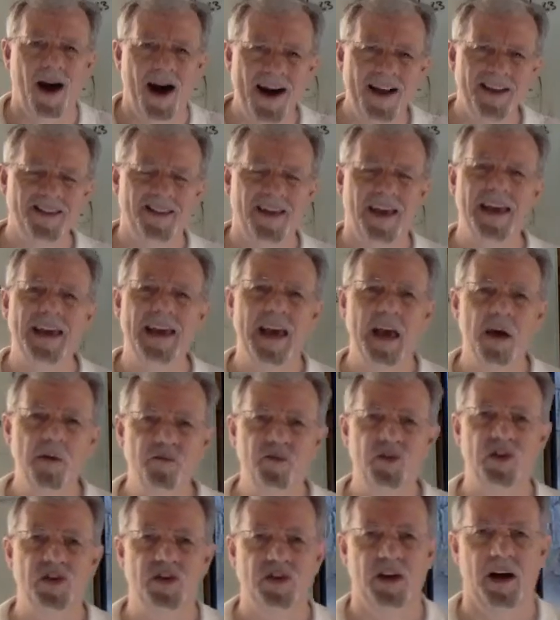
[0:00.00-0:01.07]
I think,
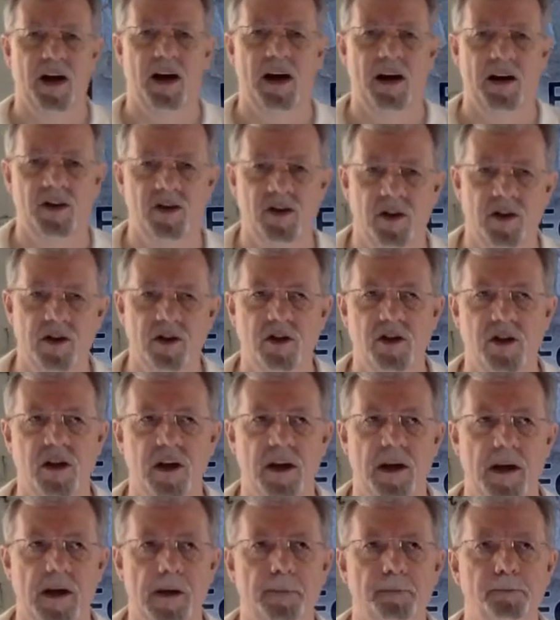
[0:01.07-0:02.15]
emphasizes
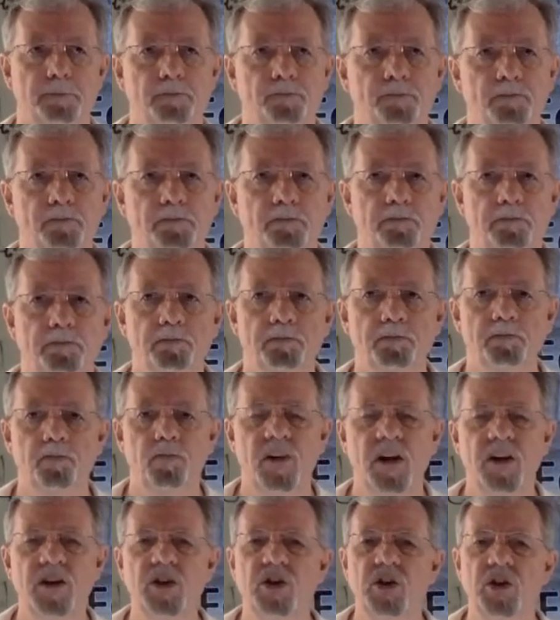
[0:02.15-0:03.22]
the
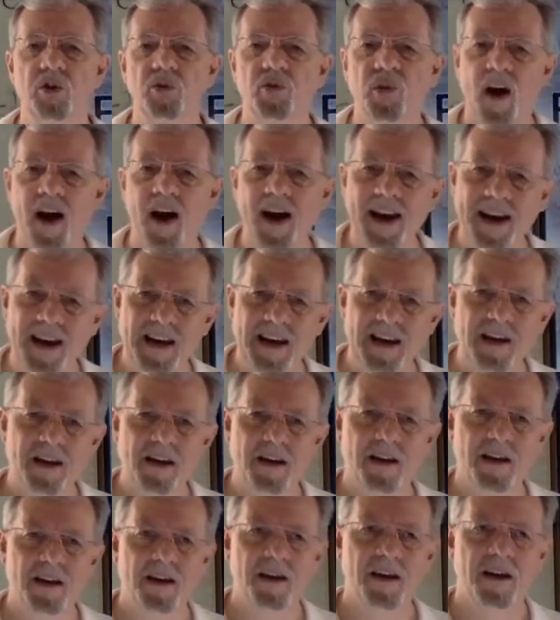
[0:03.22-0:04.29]
divine
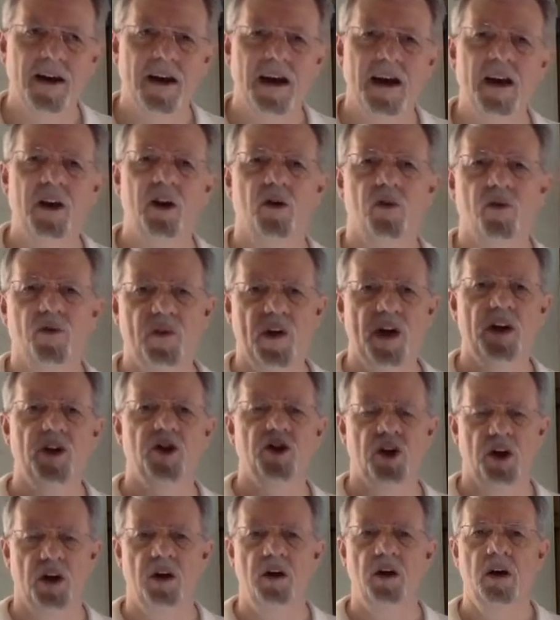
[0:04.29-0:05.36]

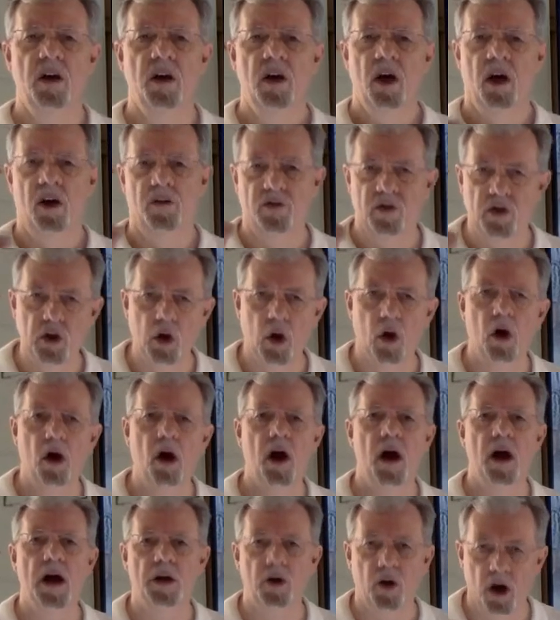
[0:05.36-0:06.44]
intervention of
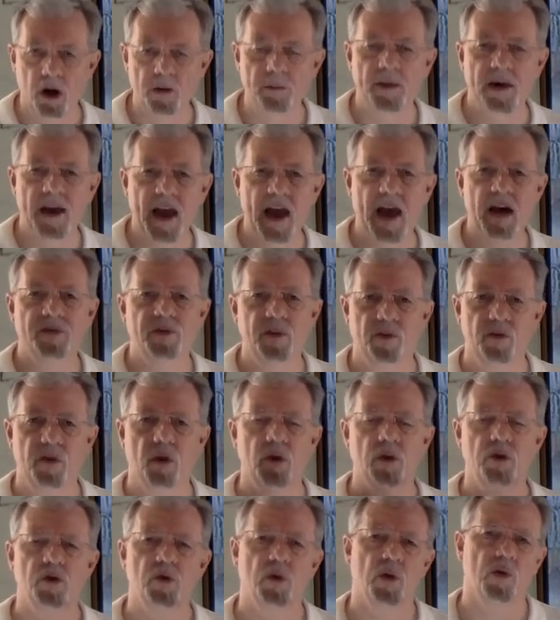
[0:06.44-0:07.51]
God on behalf of
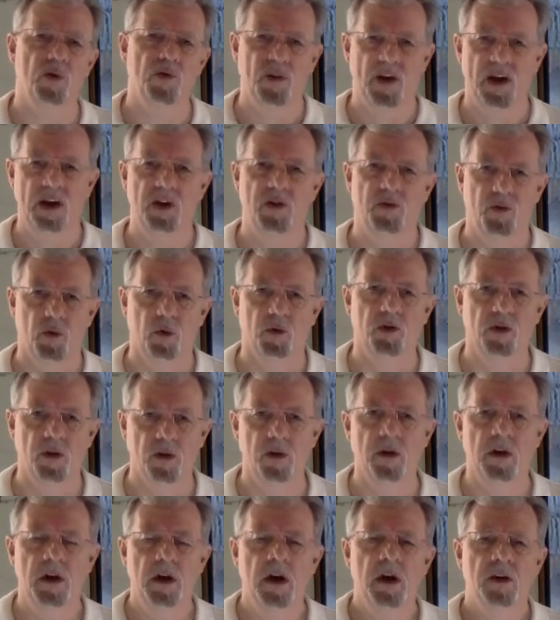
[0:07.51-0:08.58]
those who are faithful
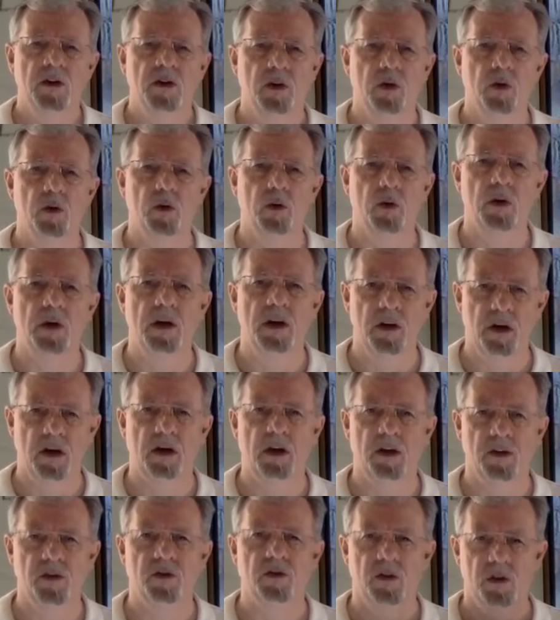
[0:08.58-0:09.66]
to, to
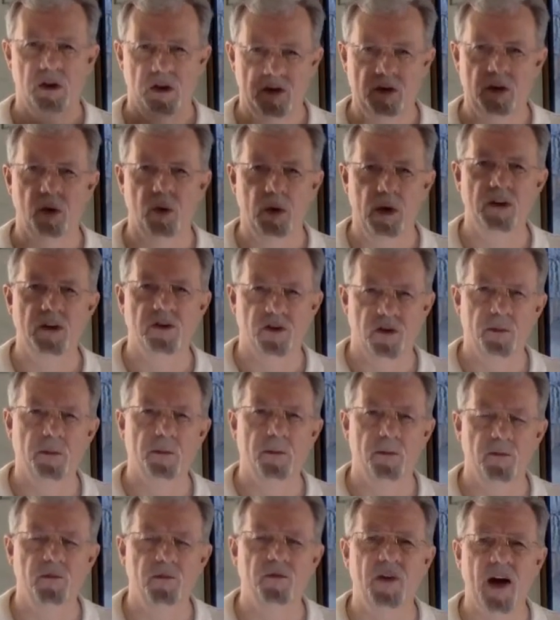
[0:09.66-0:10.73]
his to his
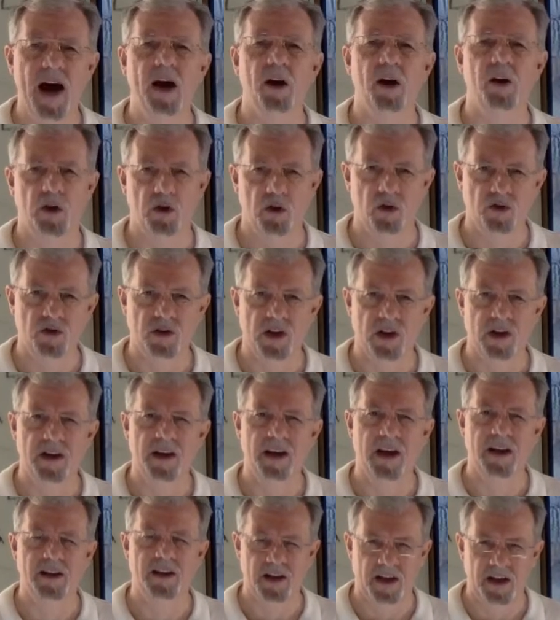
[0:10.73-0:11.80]
values and,
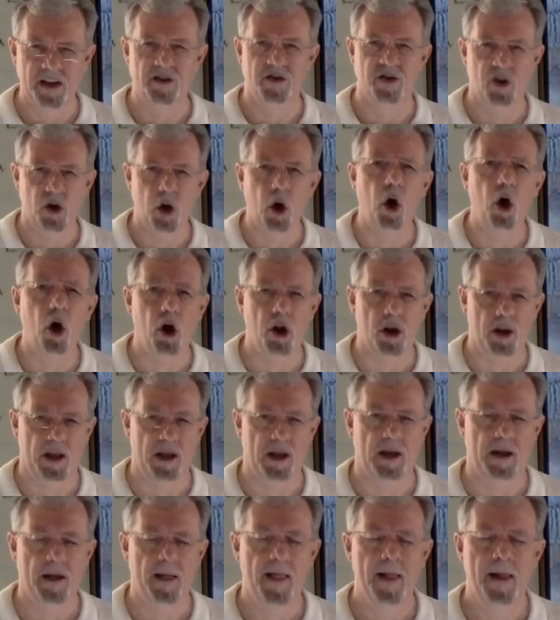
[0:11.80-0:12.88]
and to his
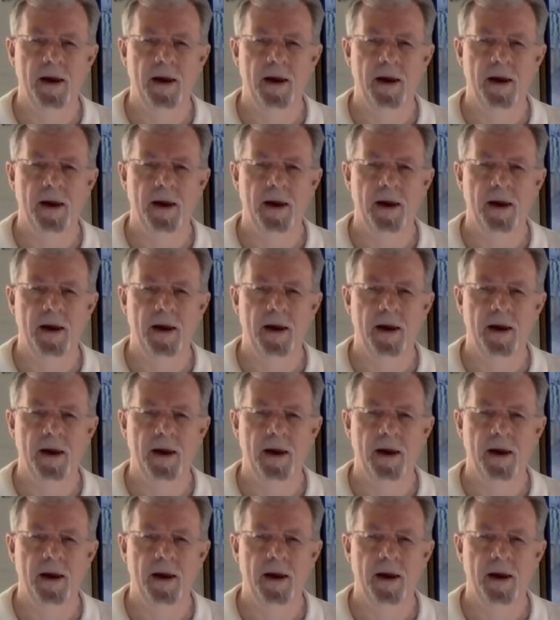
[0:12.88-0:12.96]
calling.